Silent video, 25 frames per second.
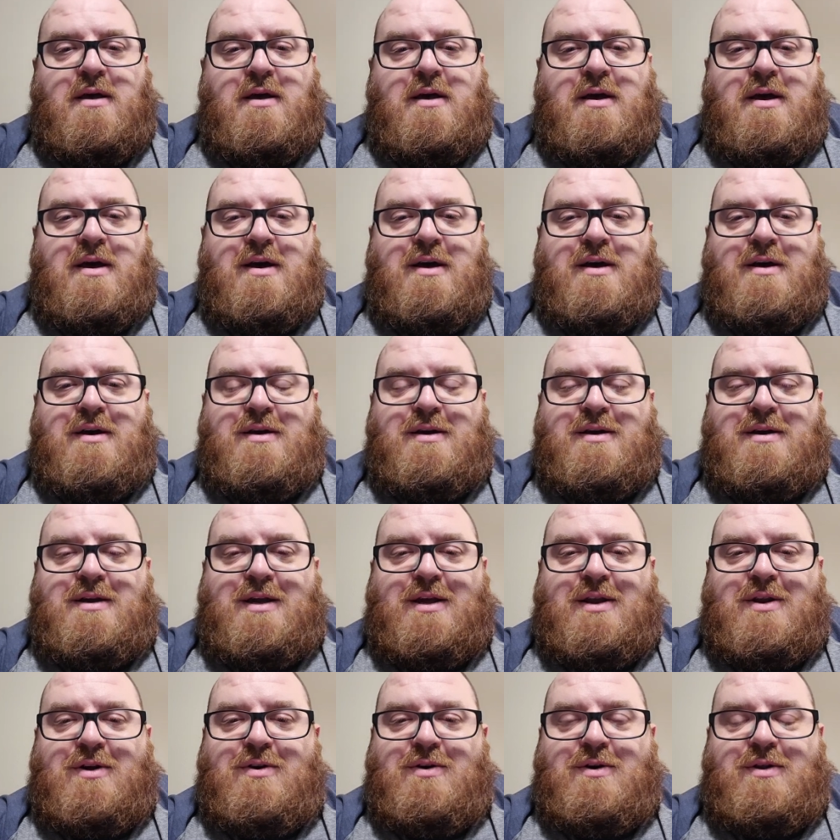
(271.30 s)

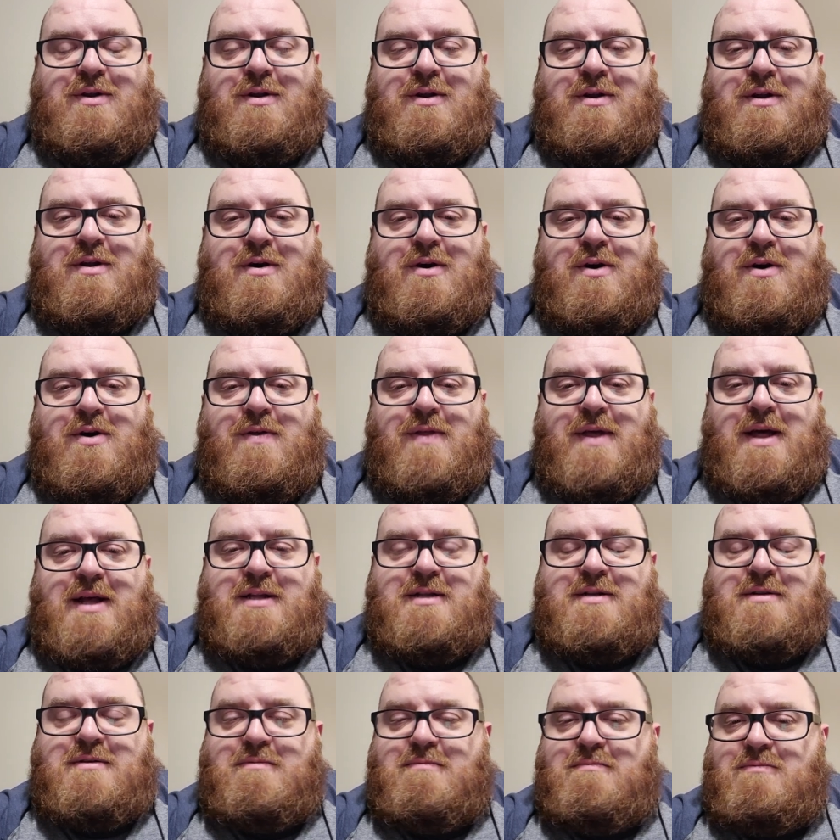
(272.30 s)
and all
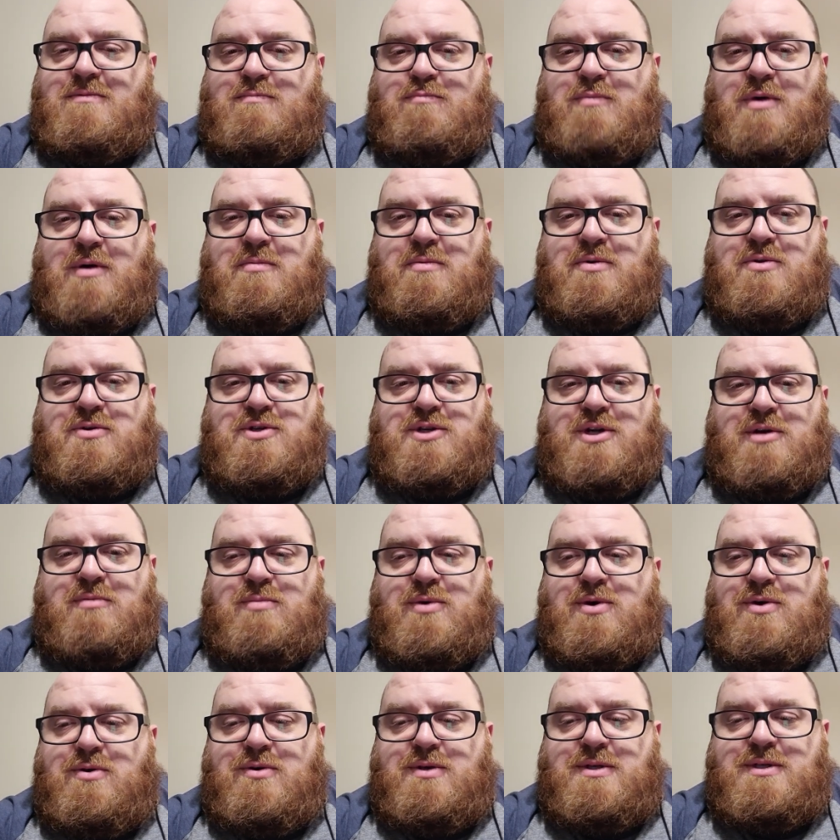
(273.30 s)
that mumbo
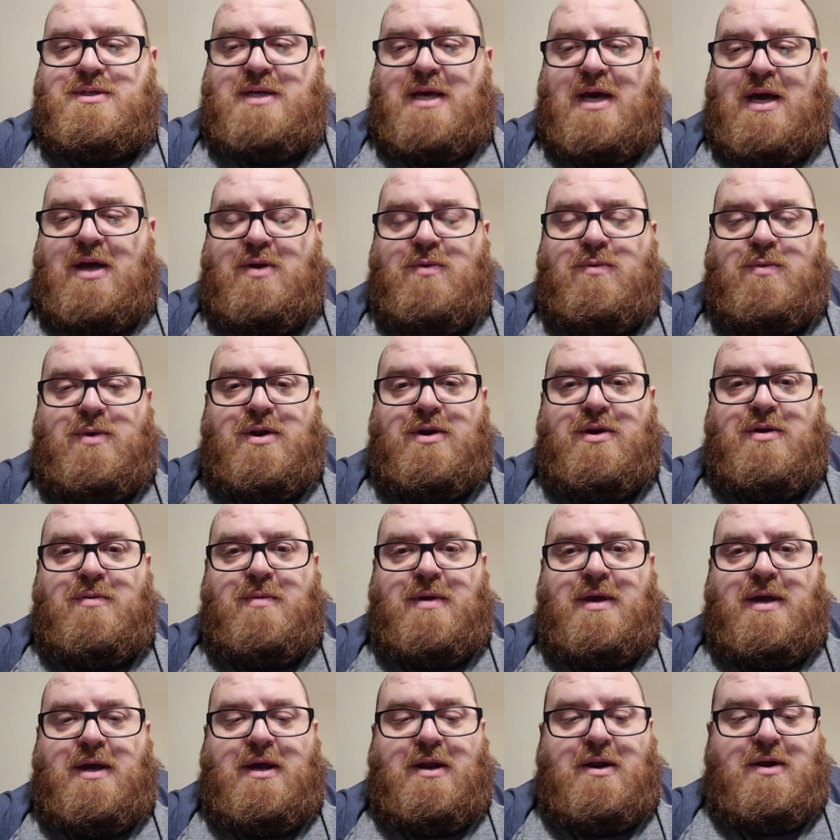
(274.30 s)
jumbo is kind of weird to
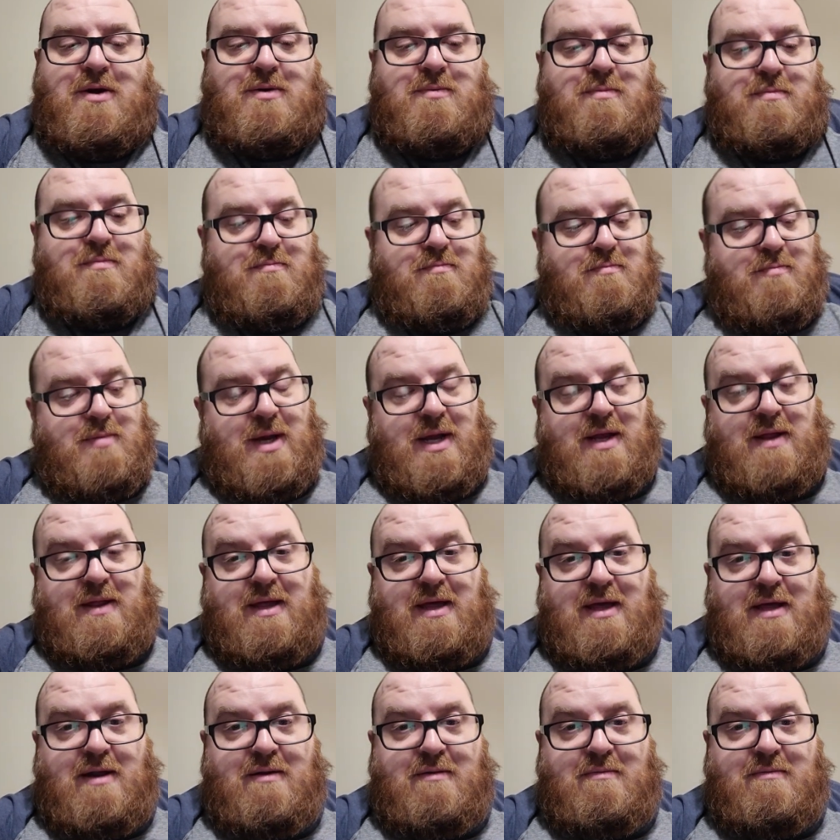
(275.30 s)
me, being
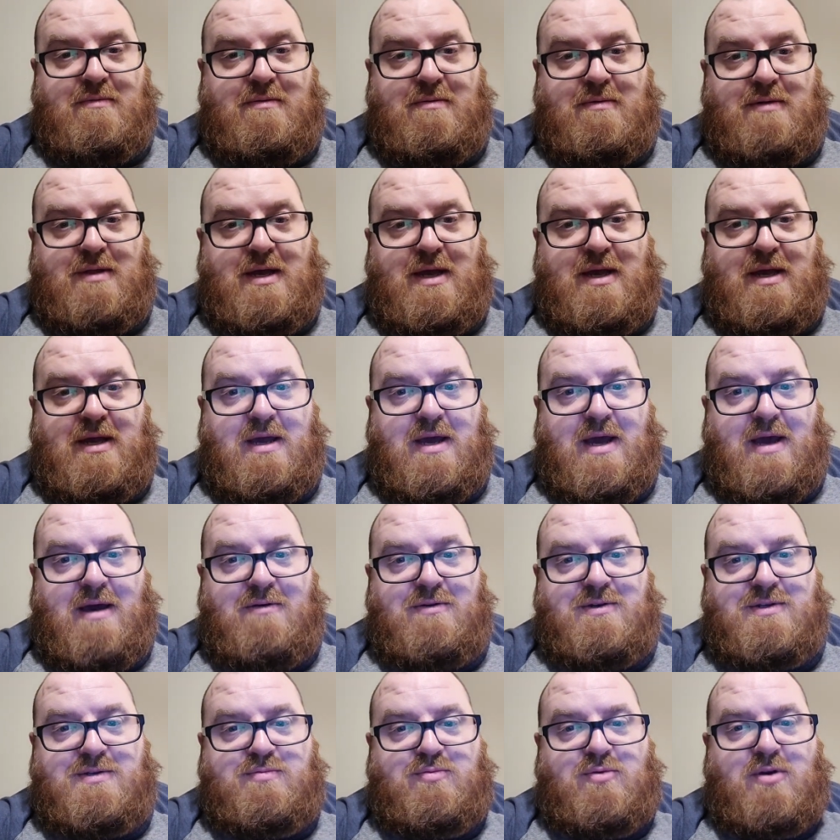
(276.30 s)
that like I
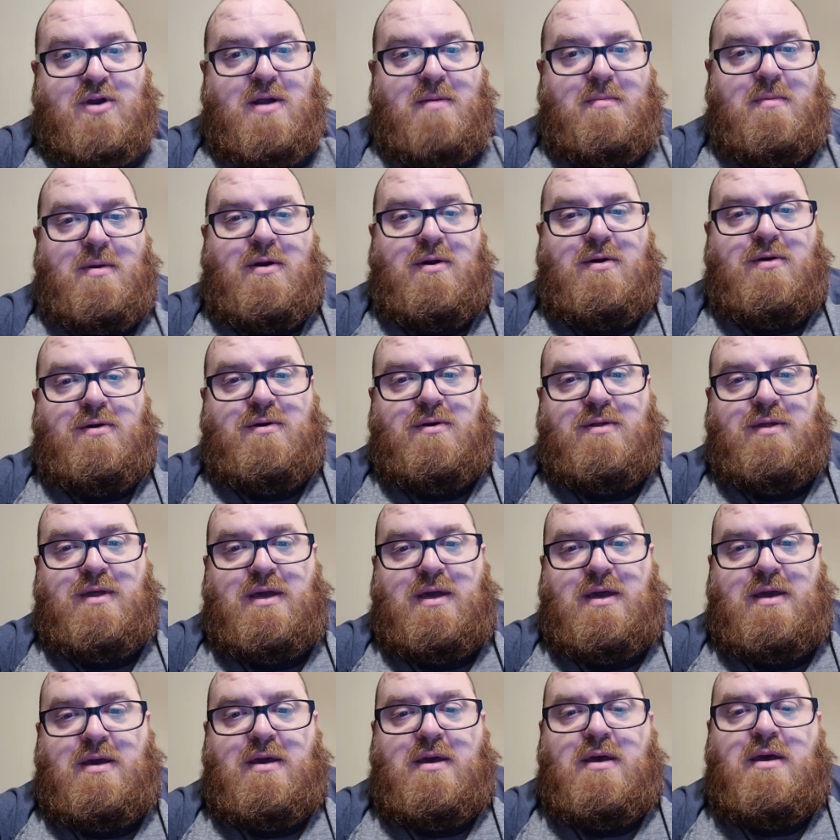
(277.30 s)
was
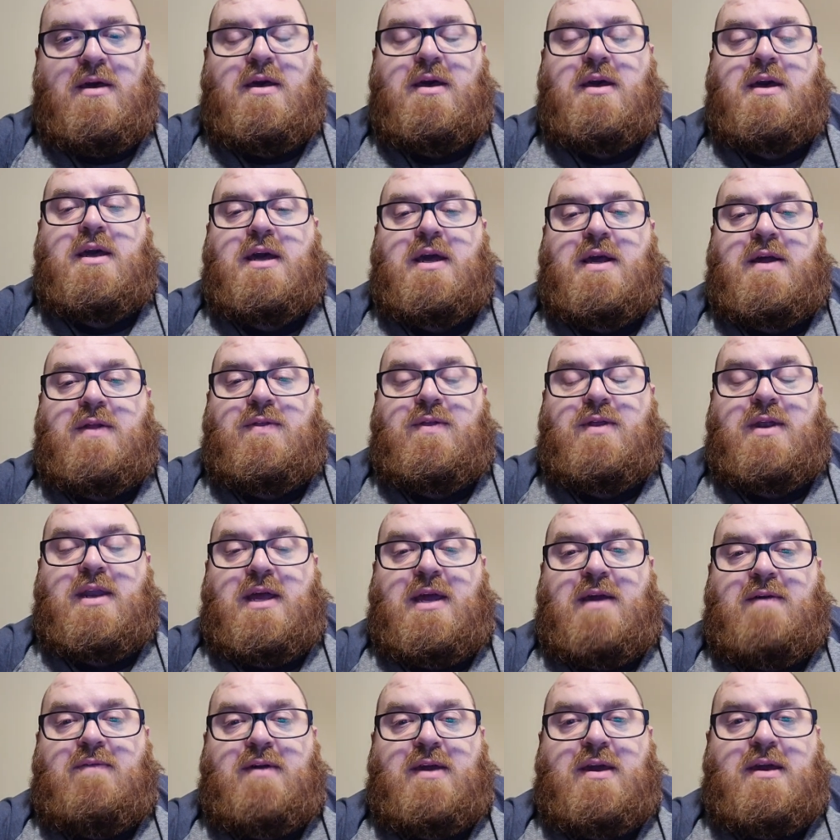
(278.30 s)
primarily in the
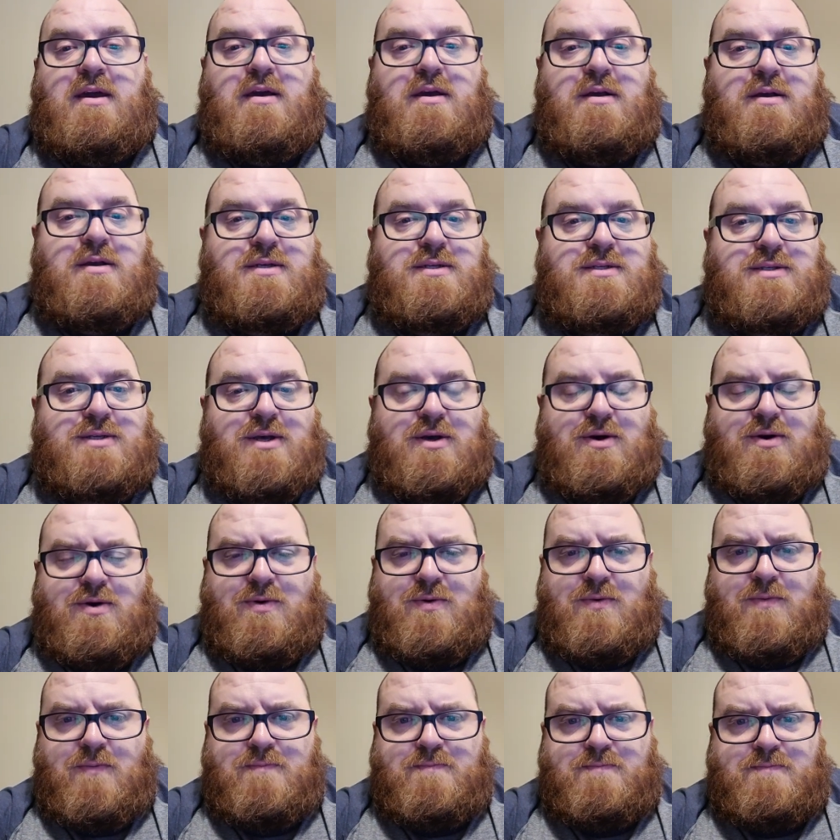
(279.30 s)
Navy.
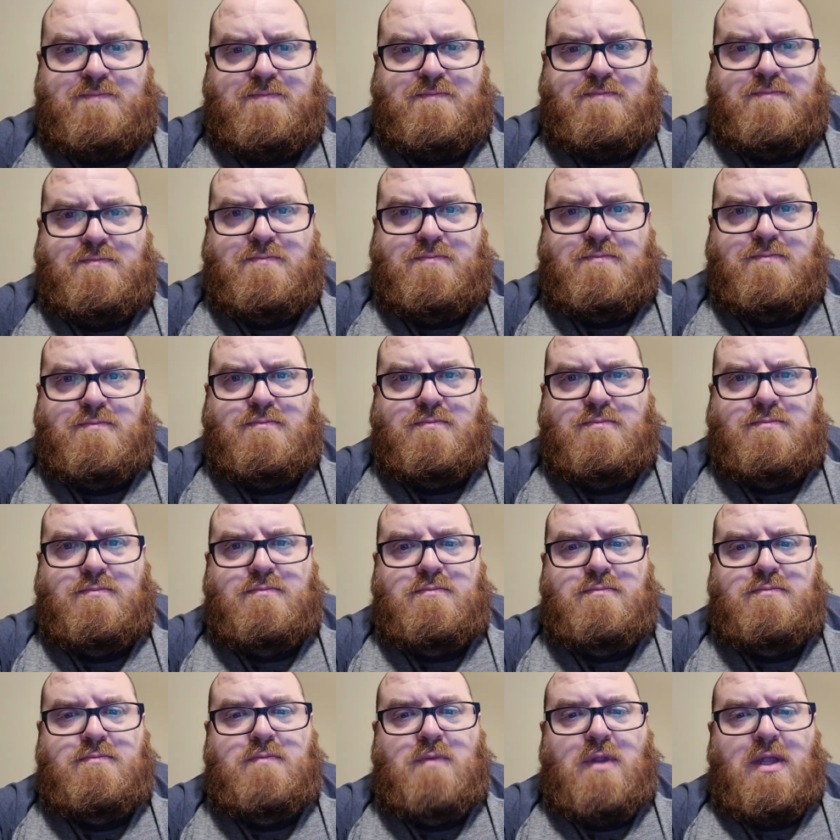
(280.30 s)
So,
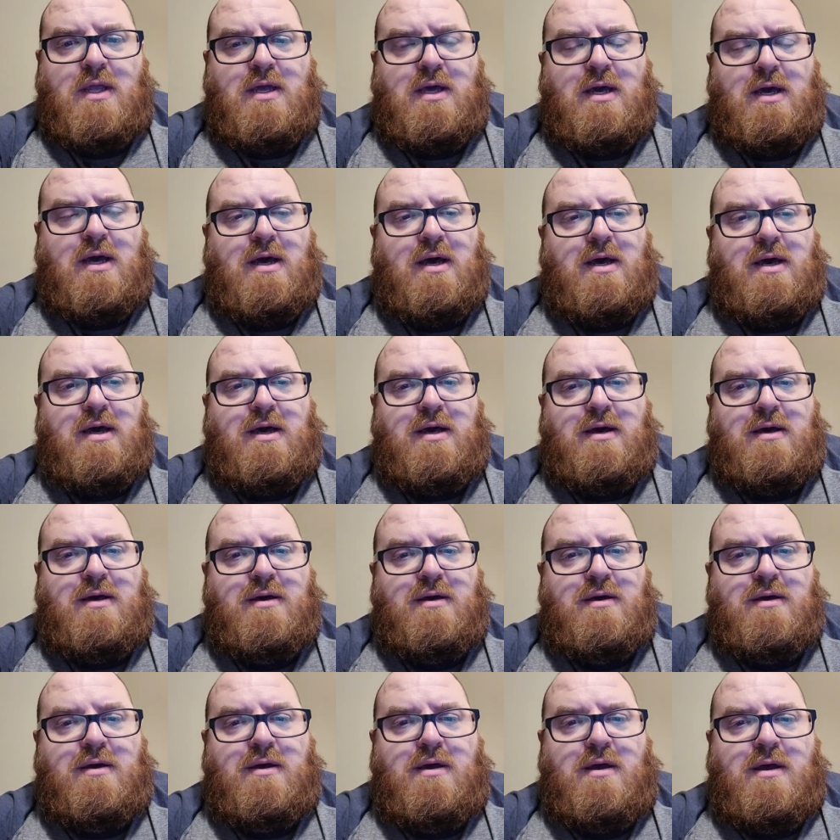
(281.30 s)
uh,
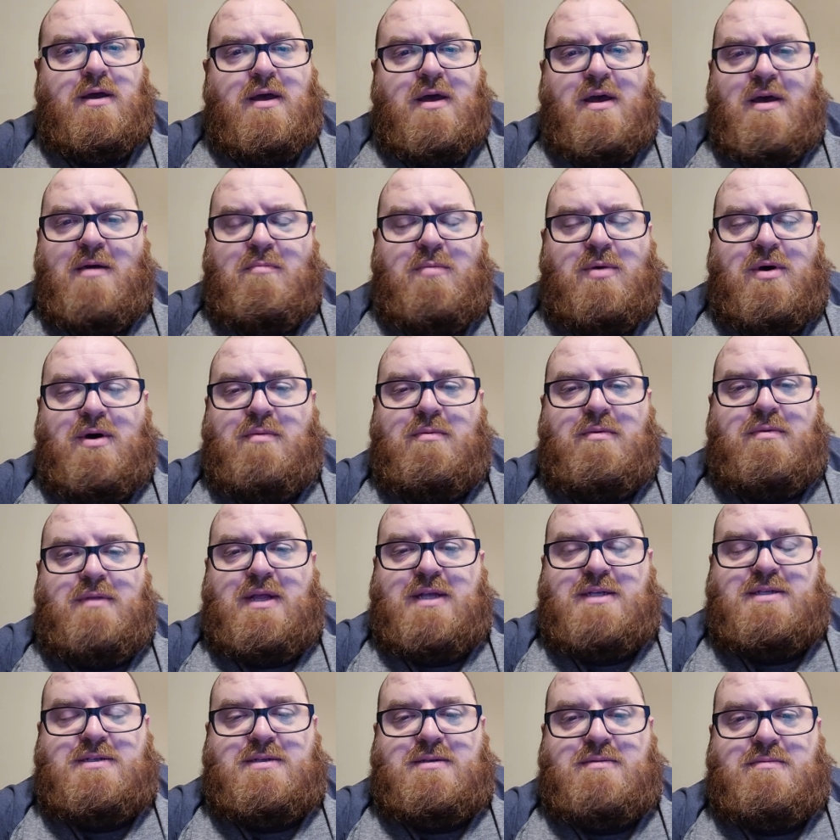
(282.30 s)
but
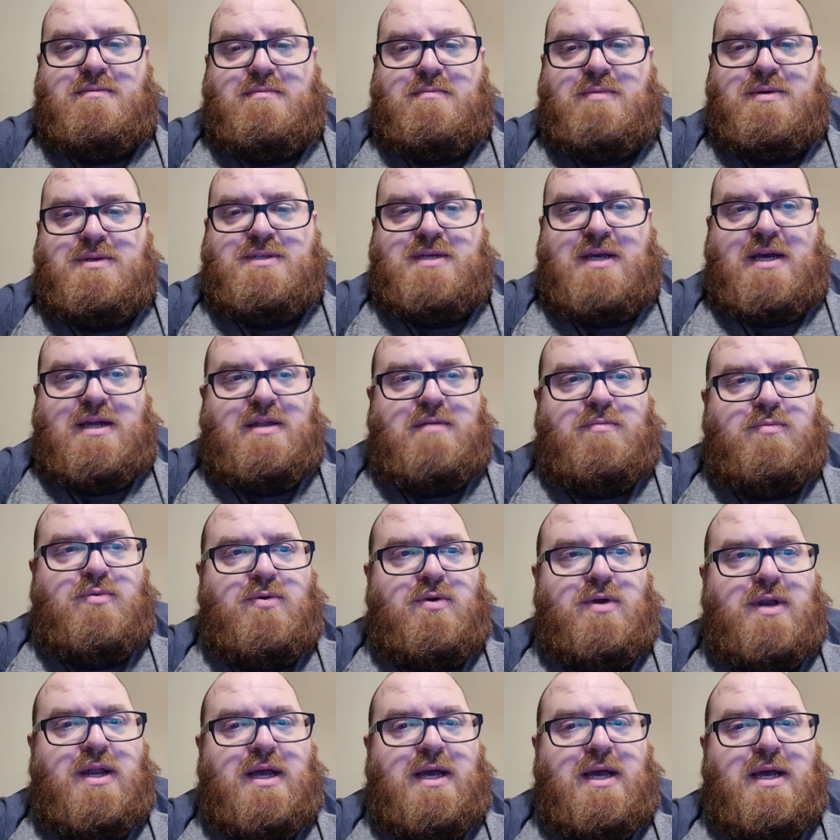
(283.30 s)
that's beside the
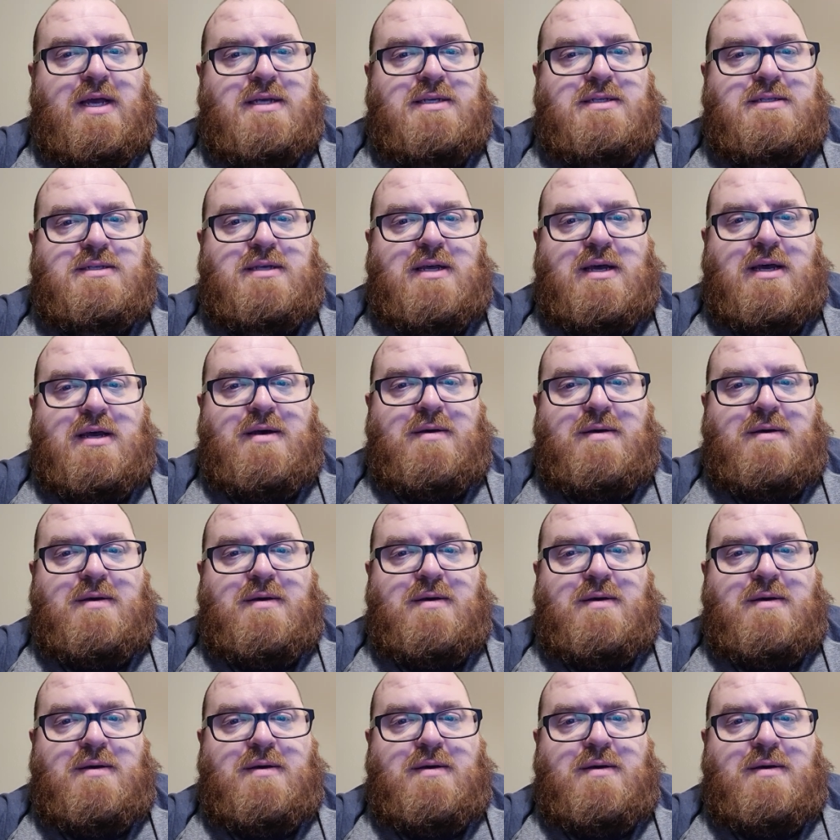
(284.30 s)
point, I guess.